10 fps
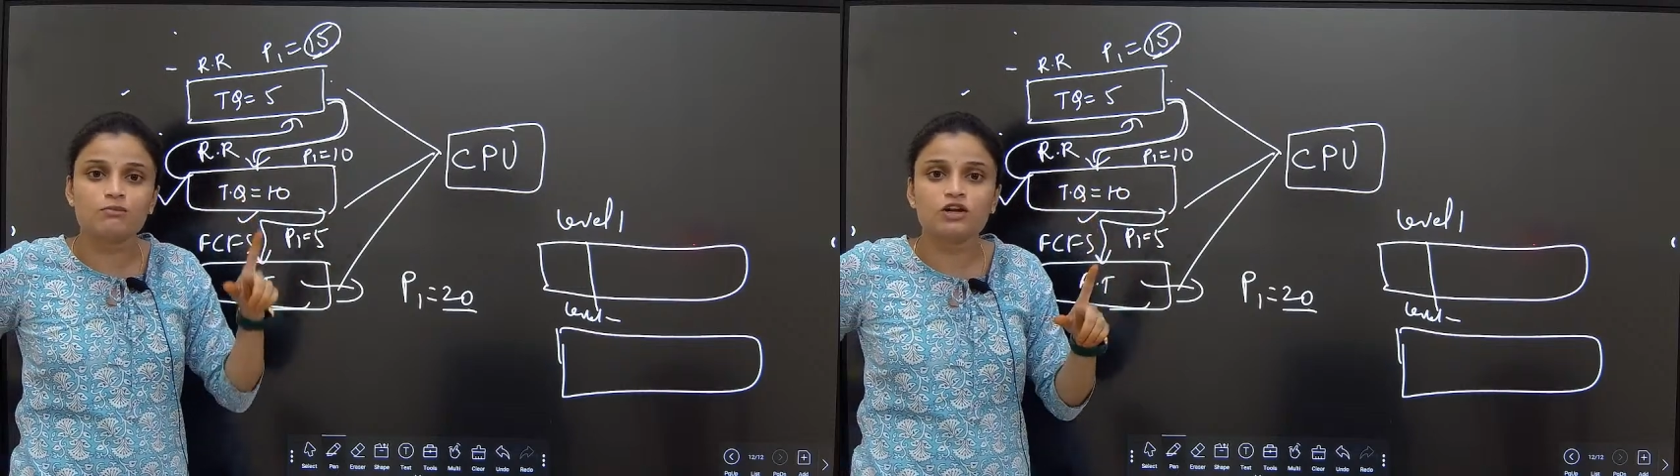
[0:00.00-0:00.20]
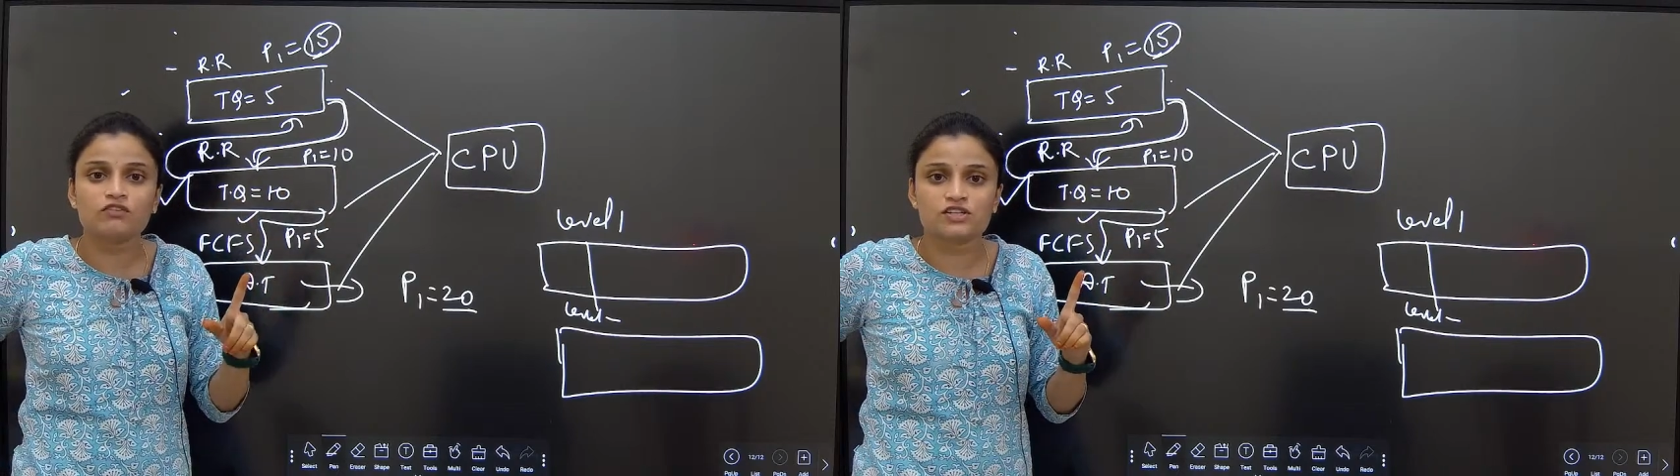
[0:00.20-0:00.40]

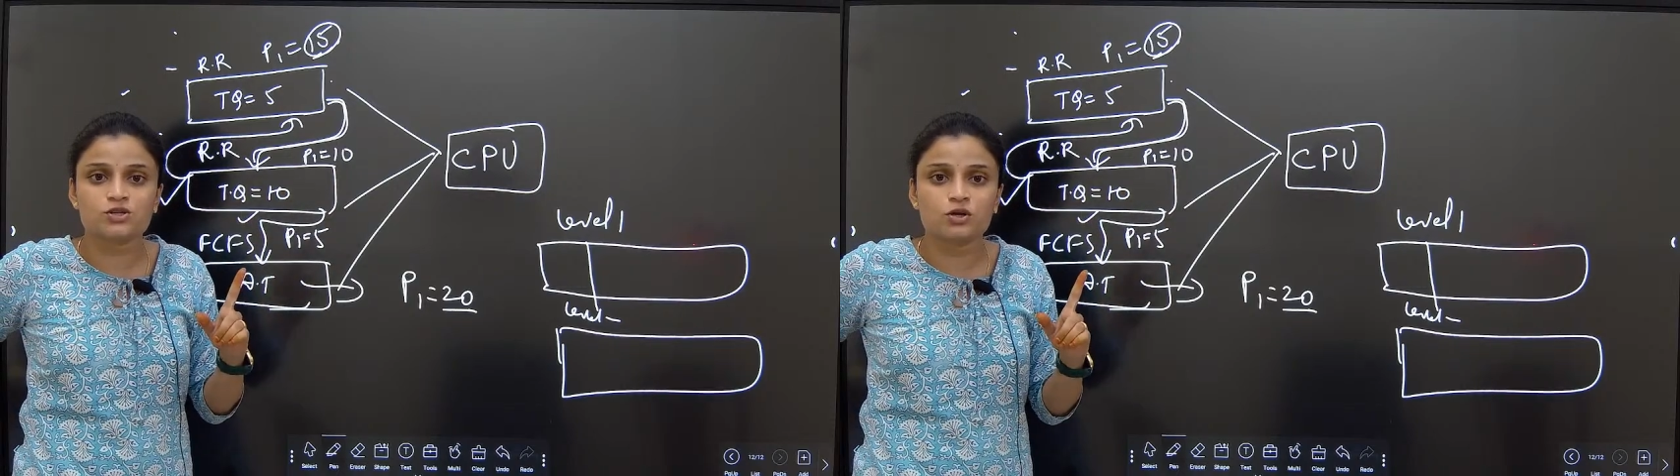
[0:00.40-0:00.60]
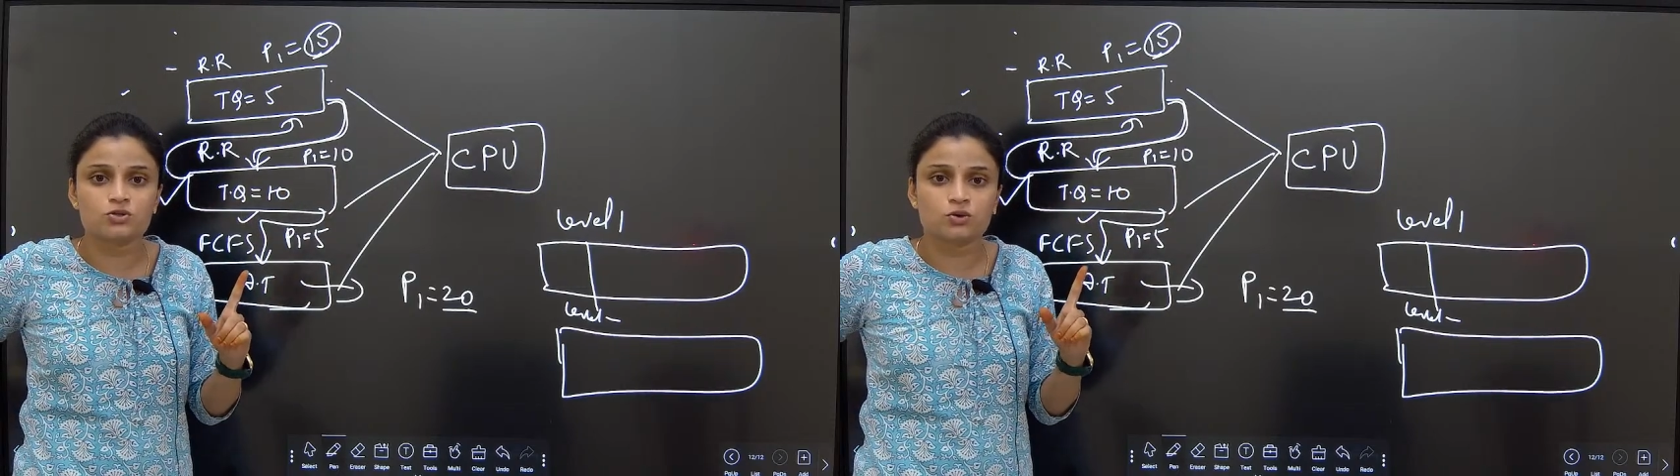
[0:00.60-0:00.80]
question
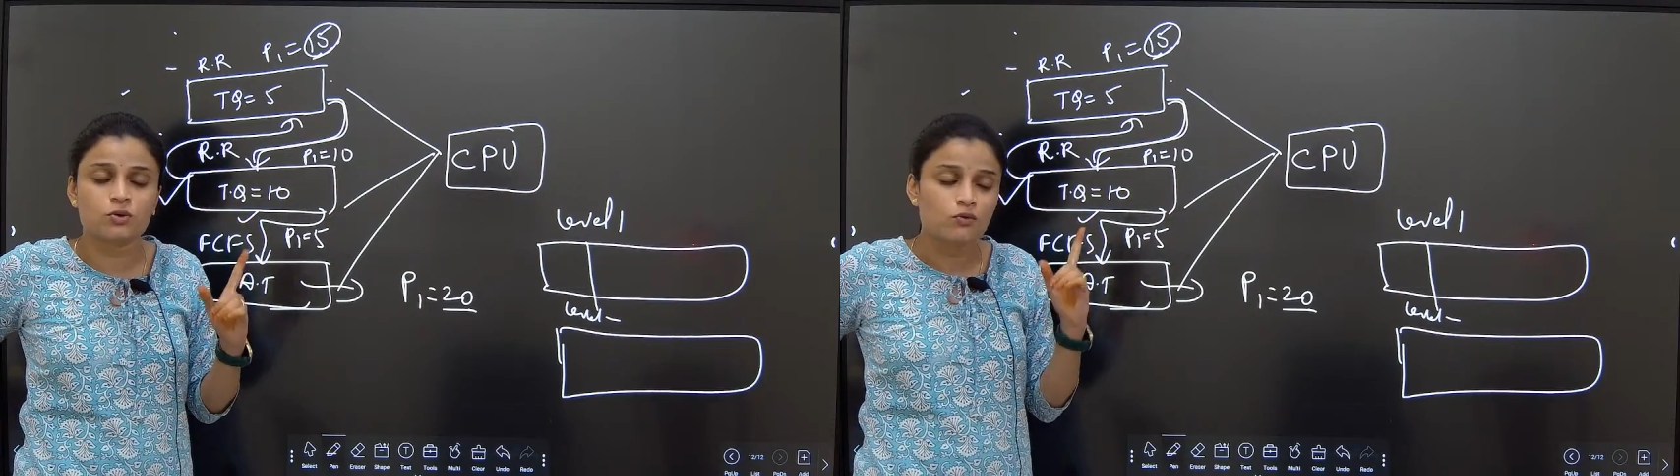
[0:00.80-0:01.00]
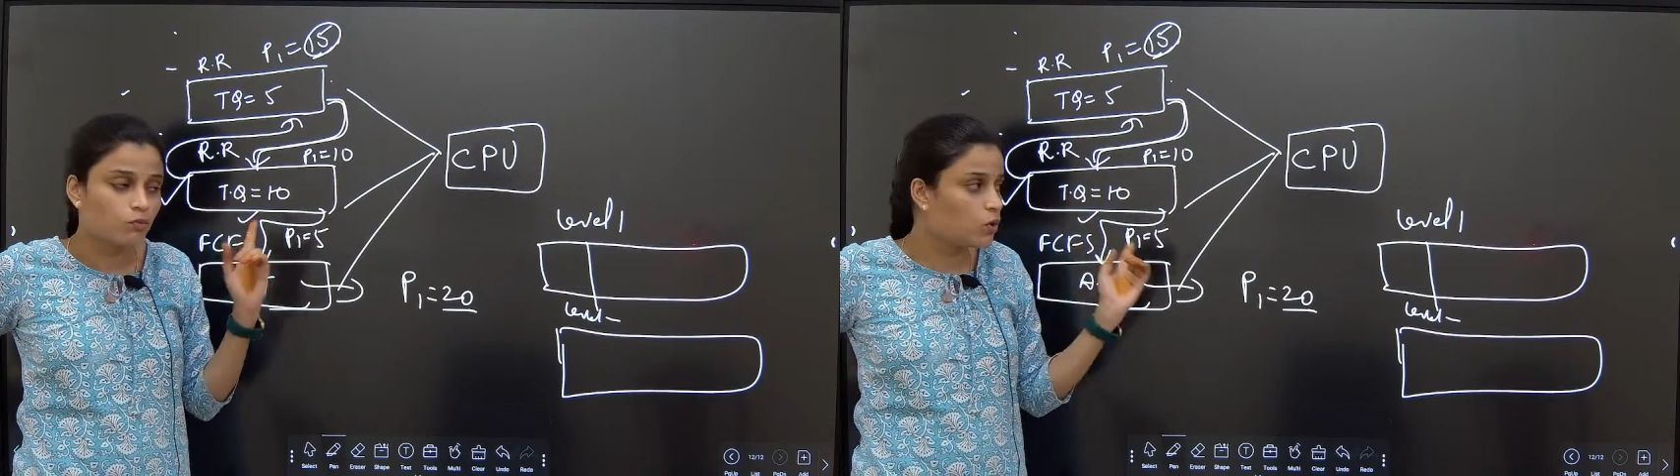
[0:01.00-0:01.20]
also.
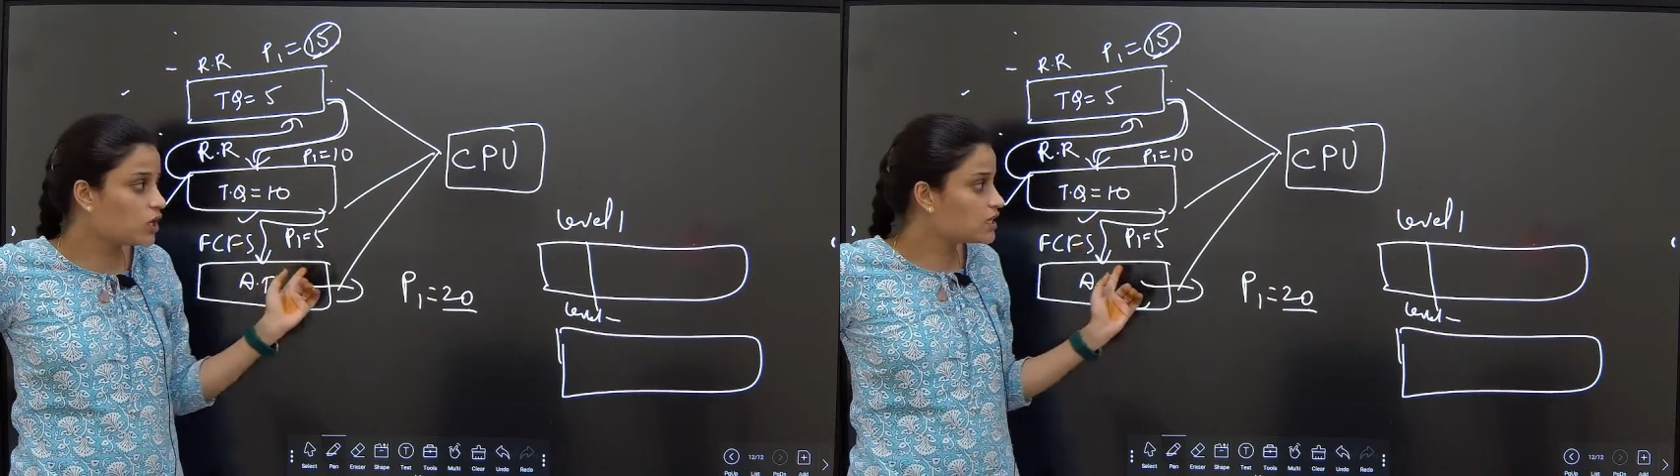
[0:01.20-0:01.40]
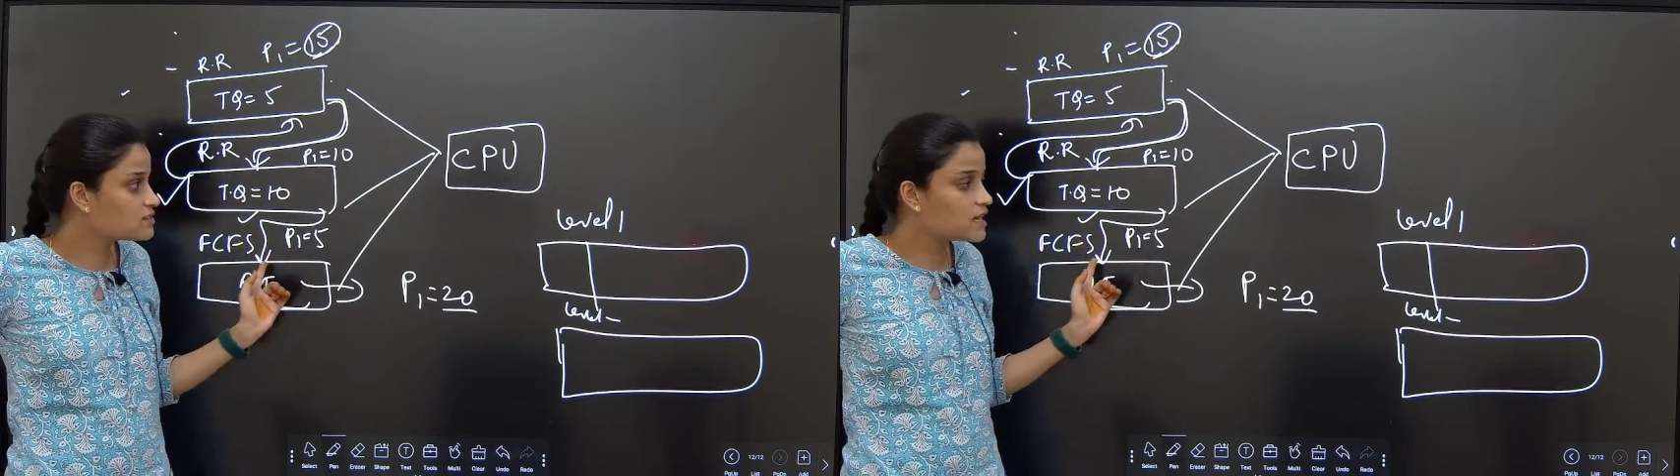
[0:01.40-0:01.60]
What
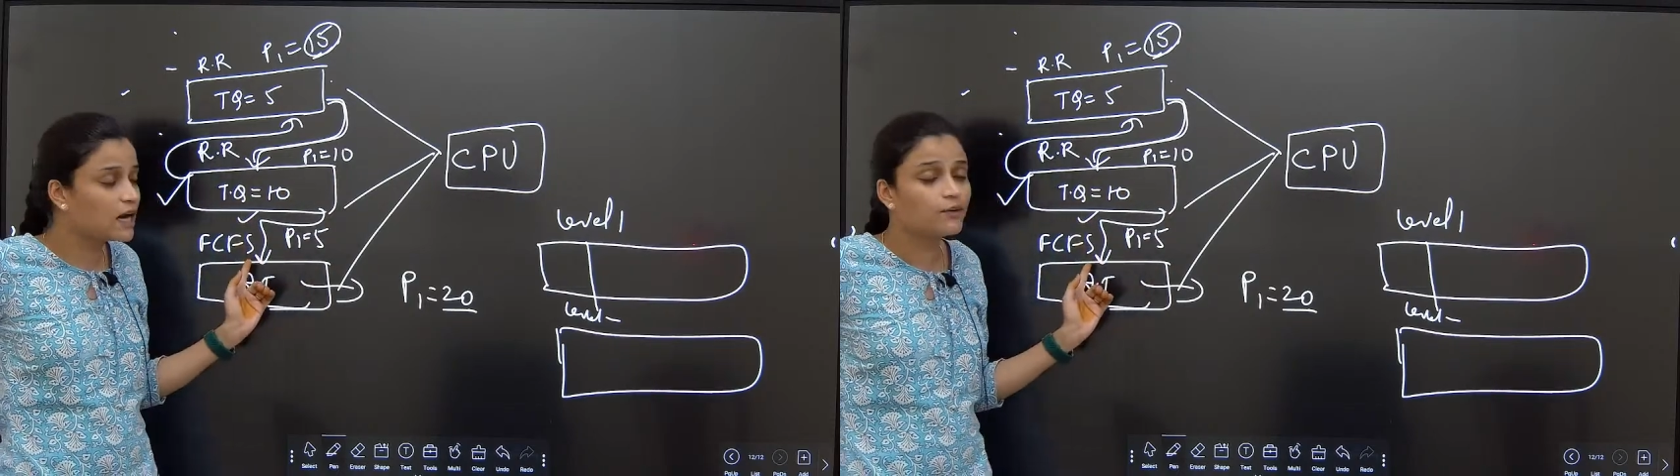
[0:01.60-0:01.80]
is that?